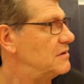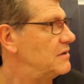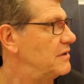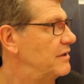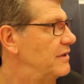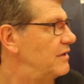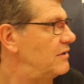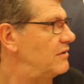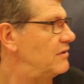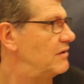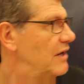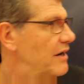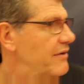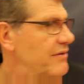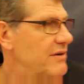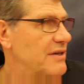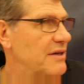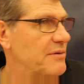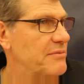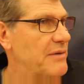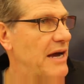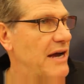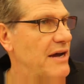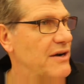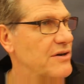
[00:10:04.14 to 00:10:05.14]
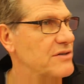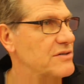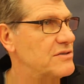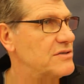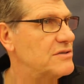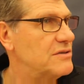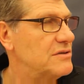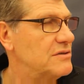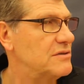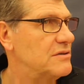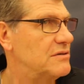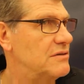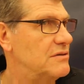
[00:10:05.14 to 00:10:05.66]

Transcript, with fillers: You know, everything matters.